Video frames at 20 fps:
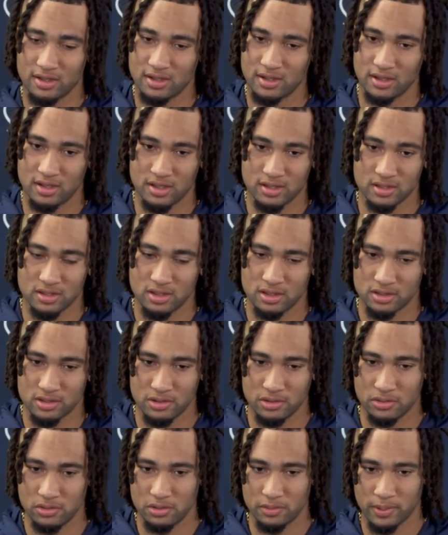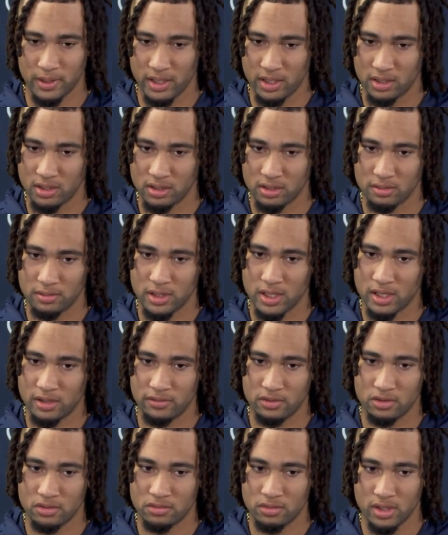It's cool to play good, but like, if
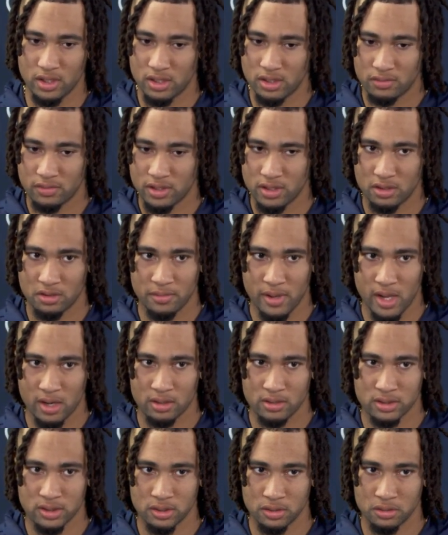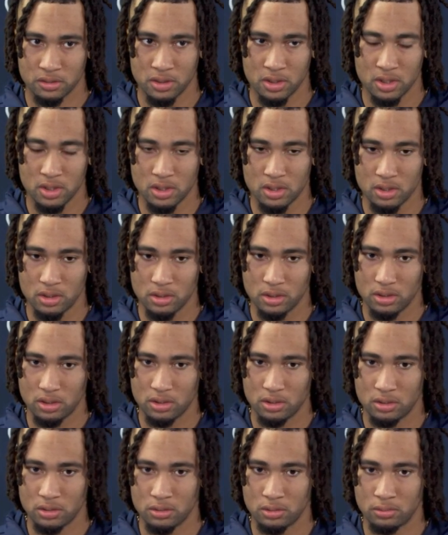you don't win, it really don't matter. So,
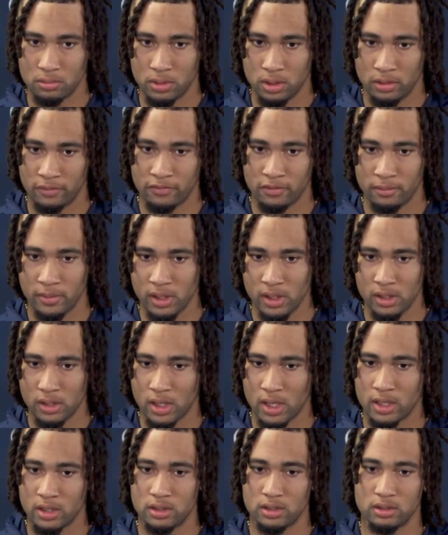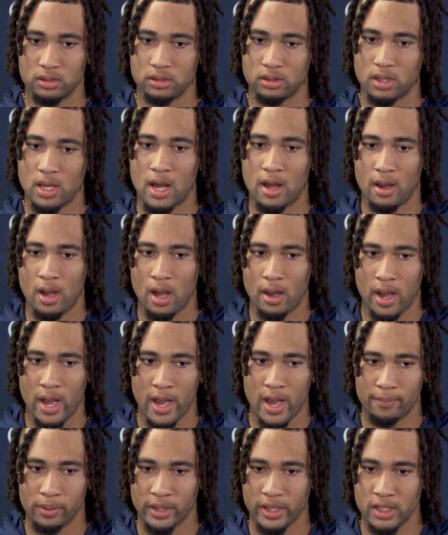and for me, like, I
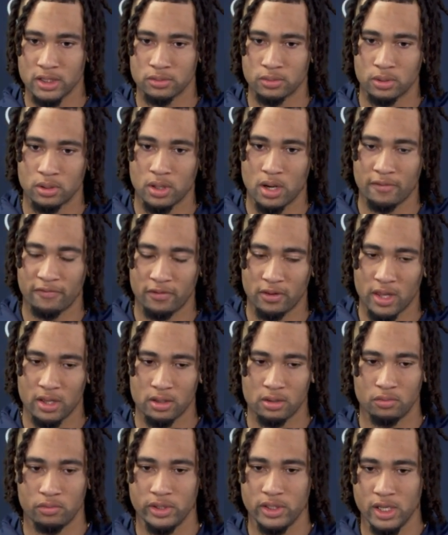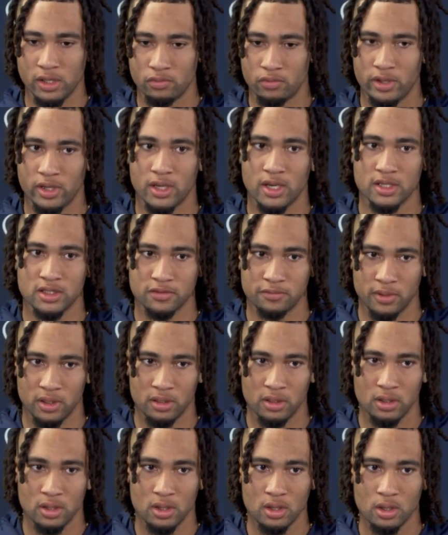had plays where I feel like we didn't win because of
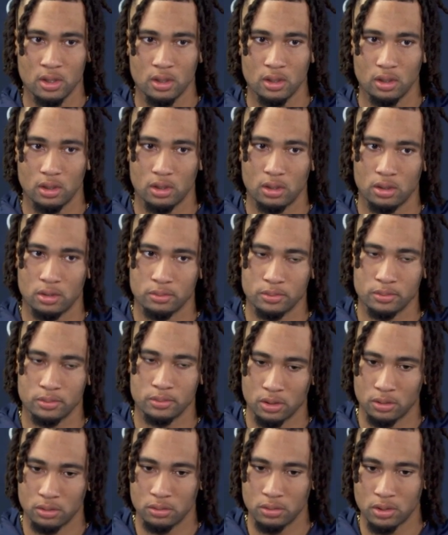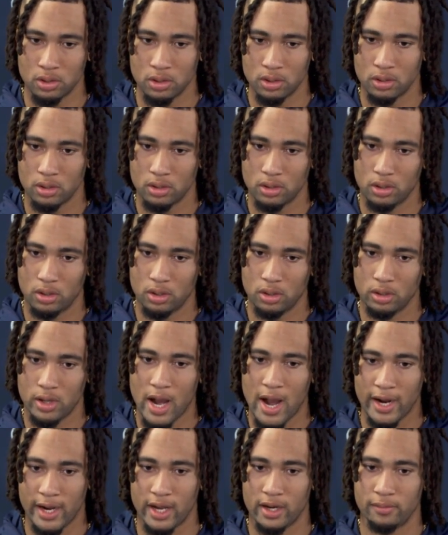me.
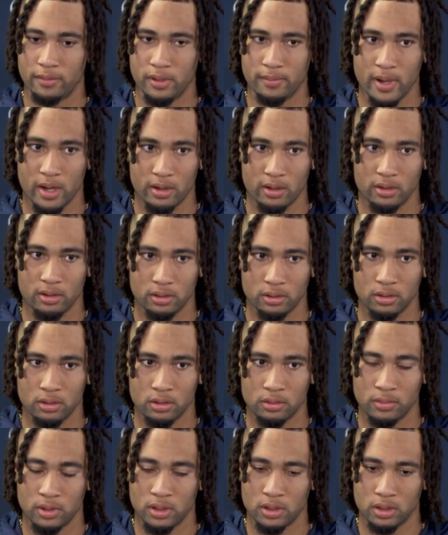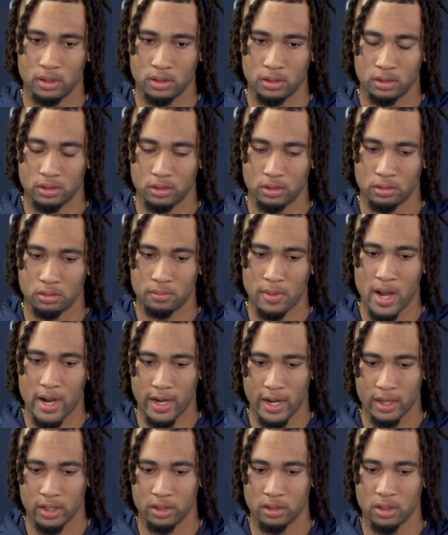I got to be better. You know what I mean? And I
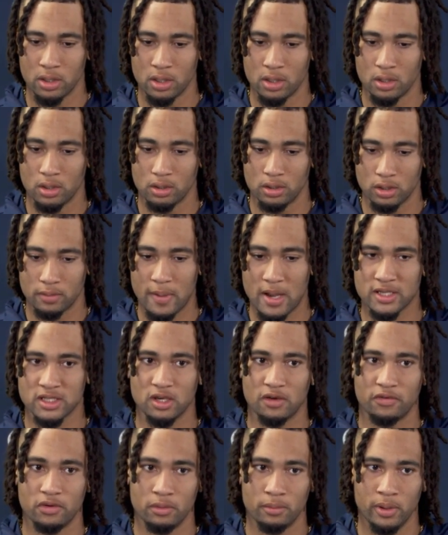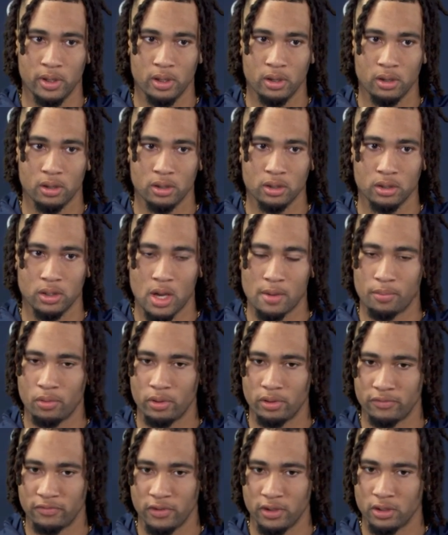got to look myself in the mirror and not
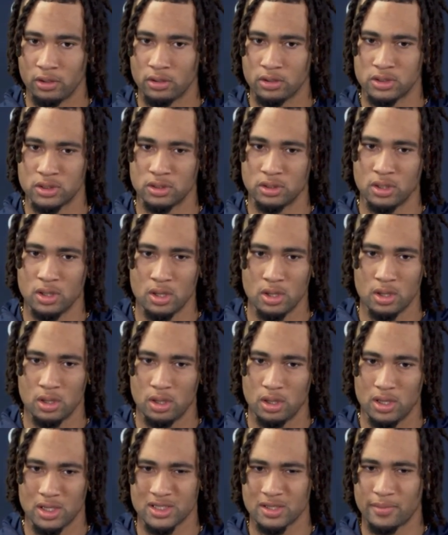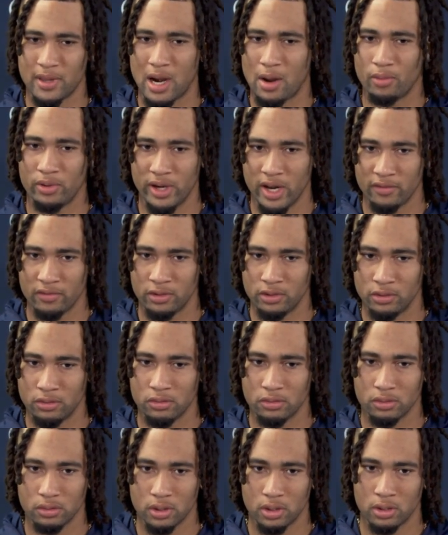point fingers. And that's something I would never do.